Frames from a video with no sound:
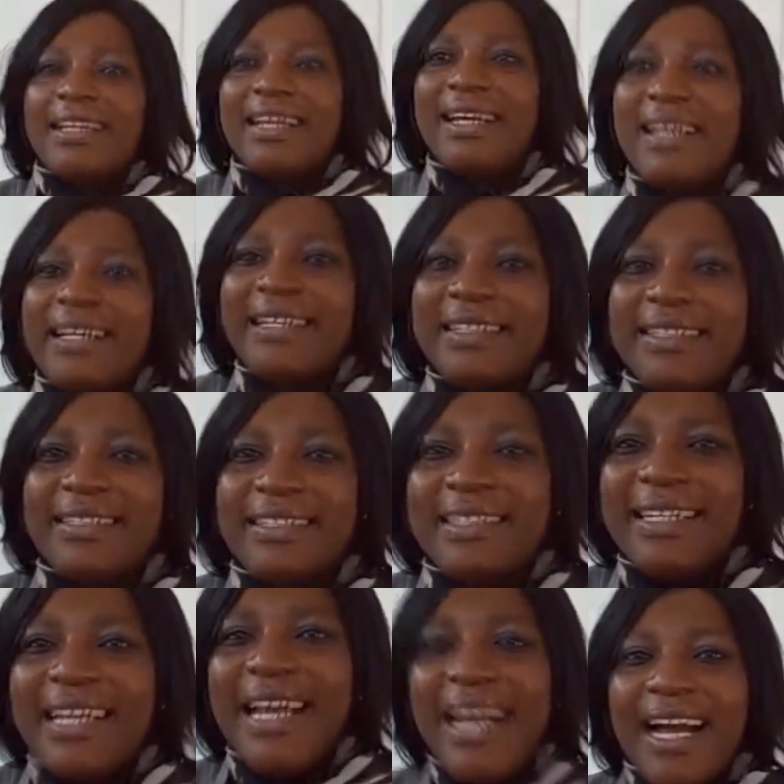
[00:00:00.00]
Yeah.
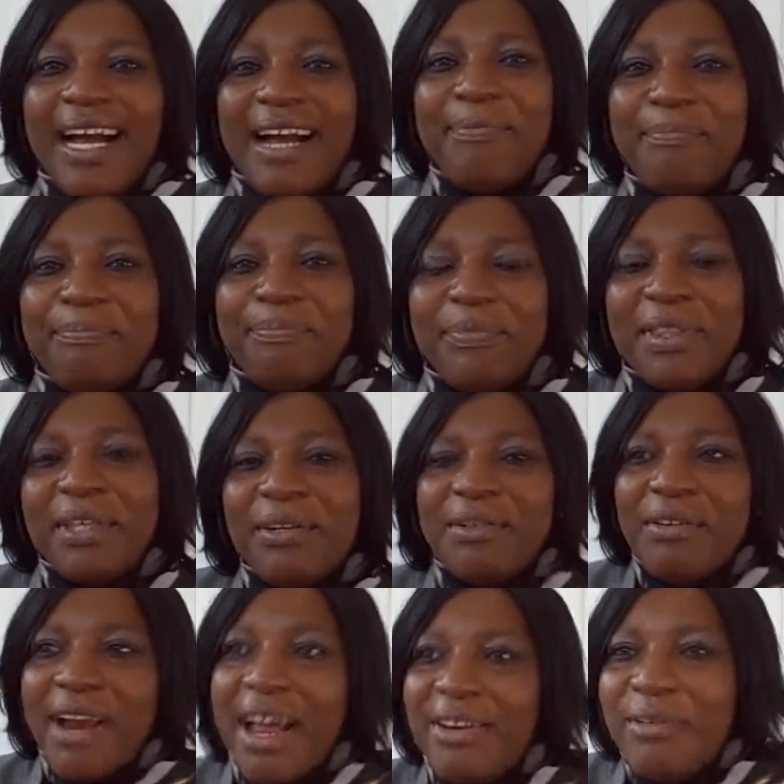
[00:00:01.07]
I'm
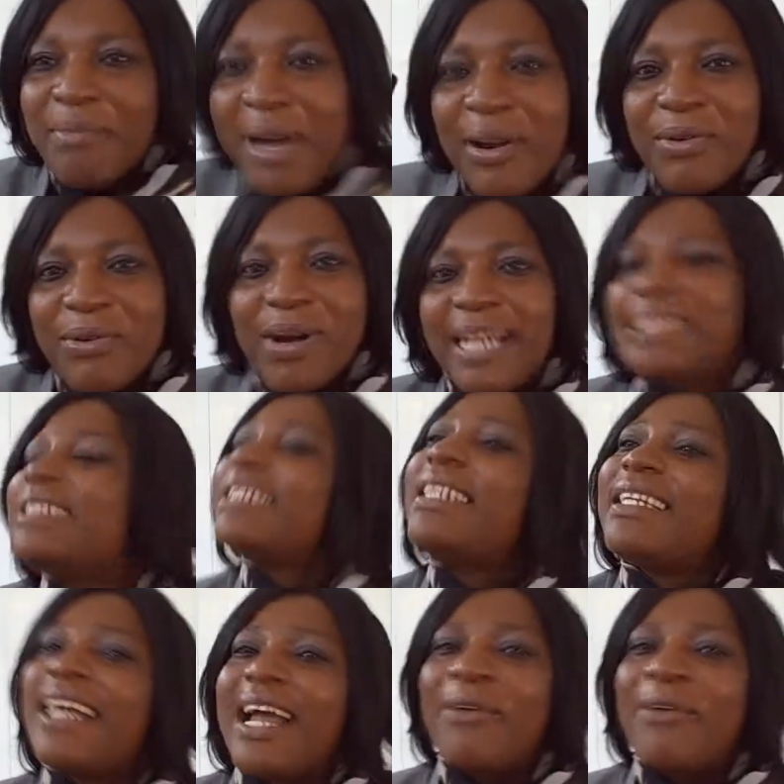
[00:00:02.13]
Theodora Ademako-Adjei.